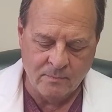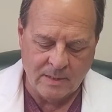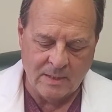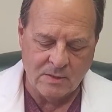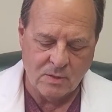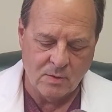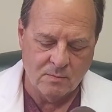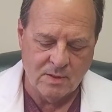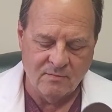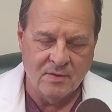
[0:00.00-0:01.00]
In
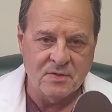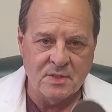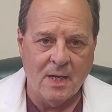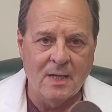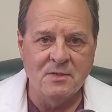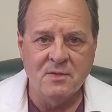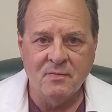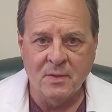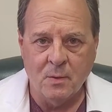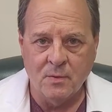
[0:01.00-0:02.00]
terms of the size of
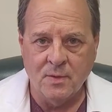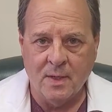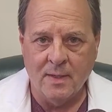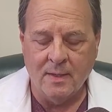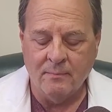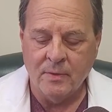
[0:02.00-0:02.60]
the orthotic.